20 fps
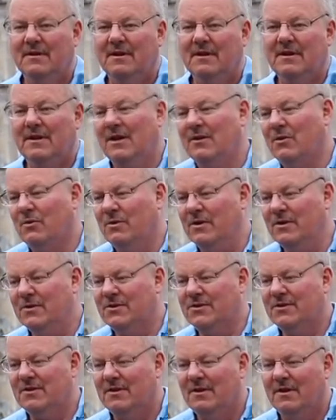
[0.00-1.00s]
In other
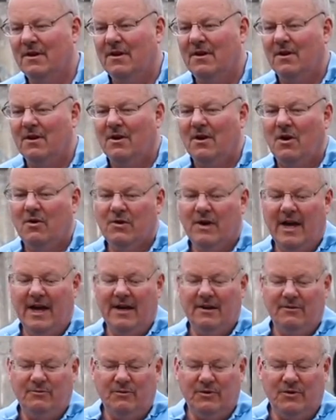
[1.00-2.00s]
words,
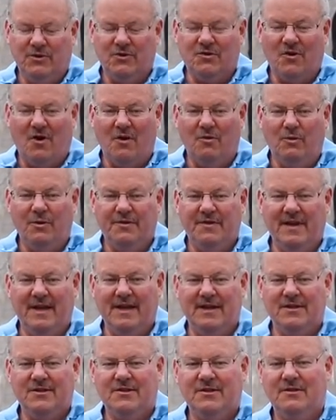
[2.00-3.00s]
okay, we'll start with
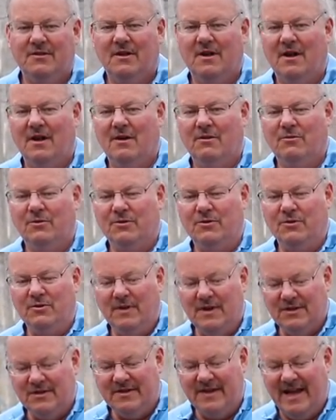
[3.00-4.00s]
this, uh, we'll do
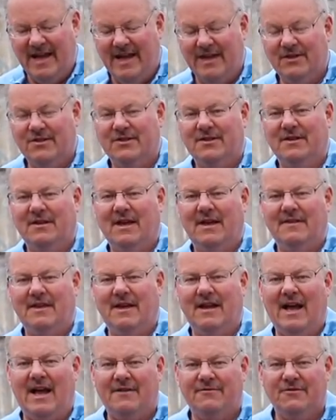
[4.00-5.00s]
this next, and
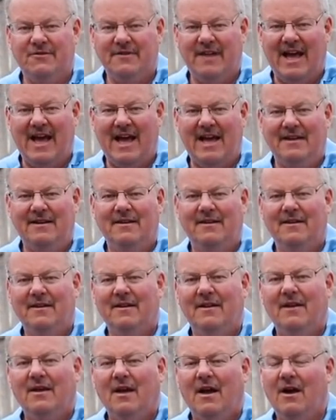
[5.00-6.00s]
then after that.
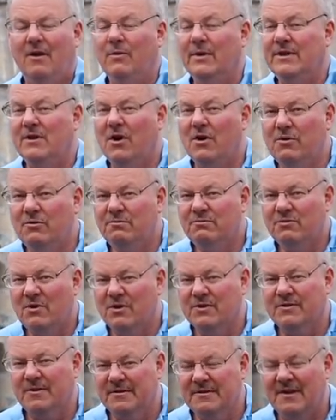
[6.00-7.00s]
Uh, we know
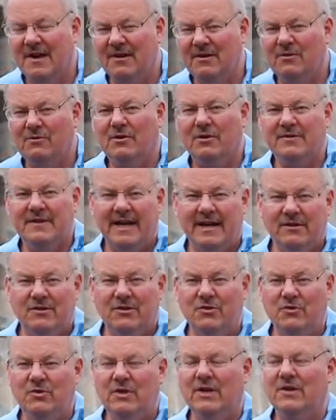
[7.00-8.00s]
Roseville Tunnel will take
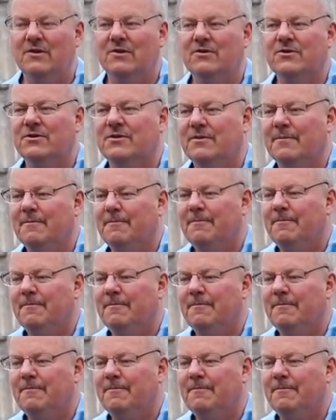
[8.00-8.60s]
two years.